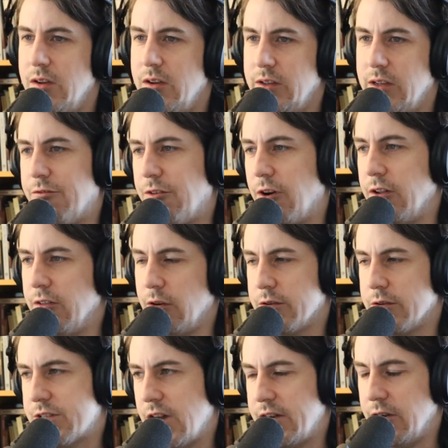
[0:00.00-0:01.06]
And a fun little
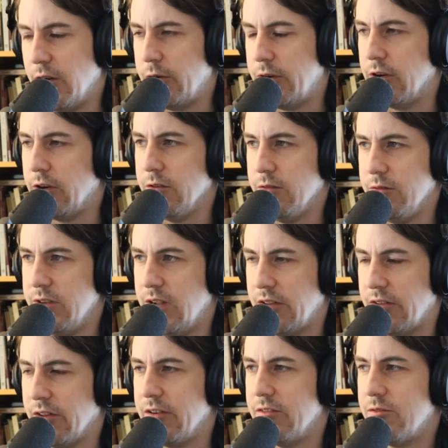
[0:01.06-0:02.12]
side note here,
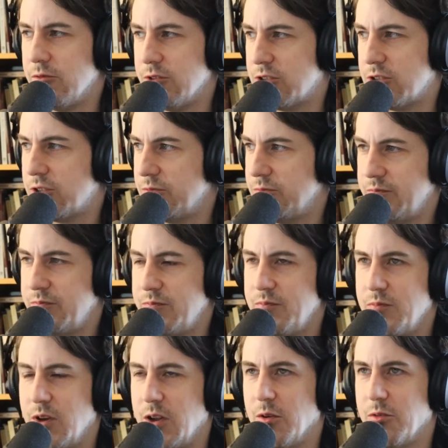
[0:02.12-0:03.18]
Nathan, which
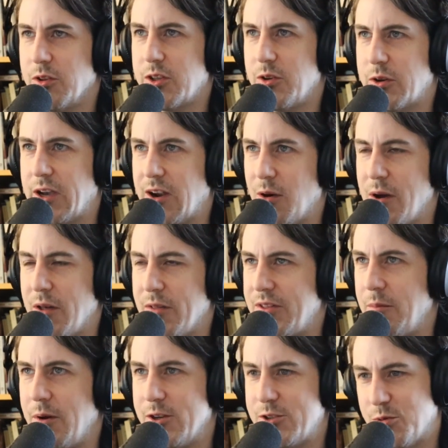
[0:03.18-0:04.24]
I don't think you'll care about that
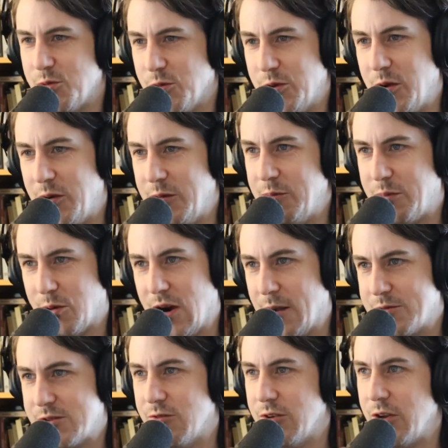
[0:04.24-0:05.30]
much or will know,
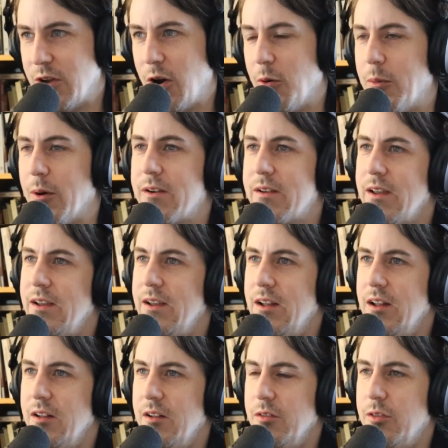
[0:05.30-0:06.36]
perhaps even know, but
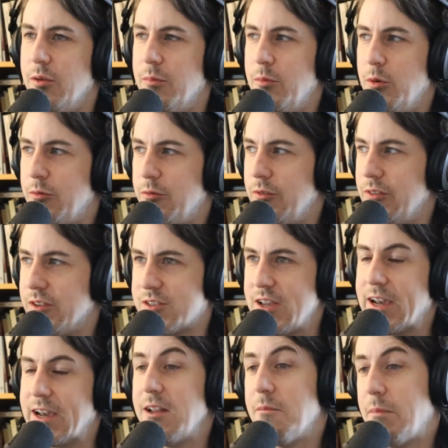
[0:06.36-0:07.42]
the
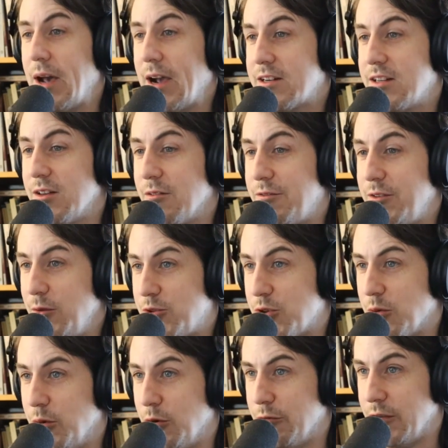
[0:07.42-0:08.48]
second Back to the Future
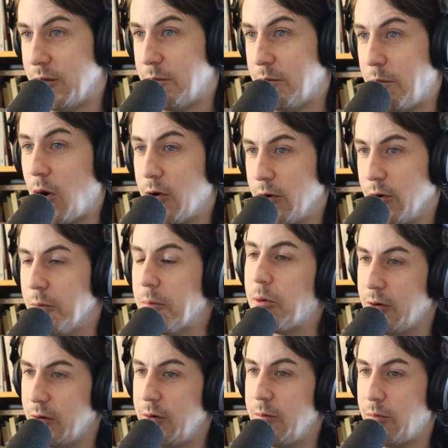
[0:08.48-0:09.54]
movie borrowed
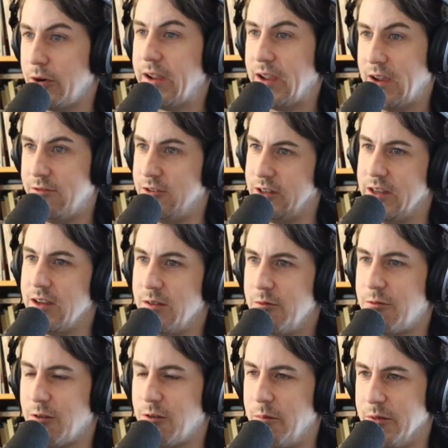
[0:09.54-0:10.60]
pretty heavily
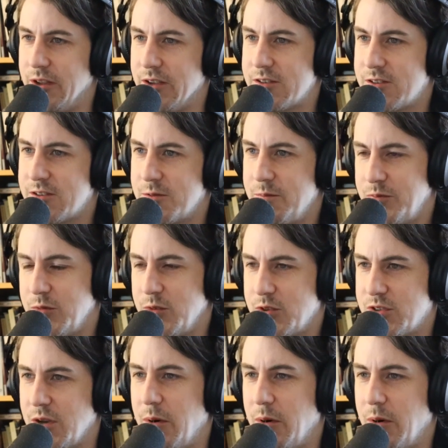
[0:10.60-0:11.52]
from this. Some